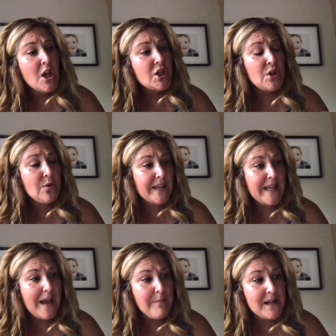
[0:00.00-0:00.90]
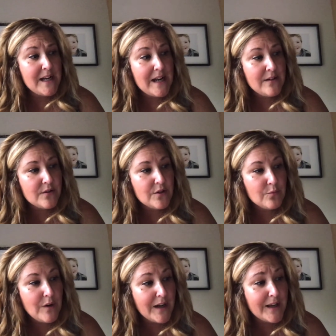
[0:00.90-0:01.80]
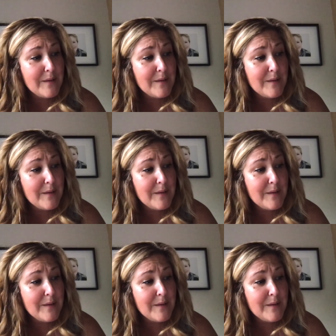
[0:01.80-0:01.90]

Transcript: She knew that Catman had entered the rug.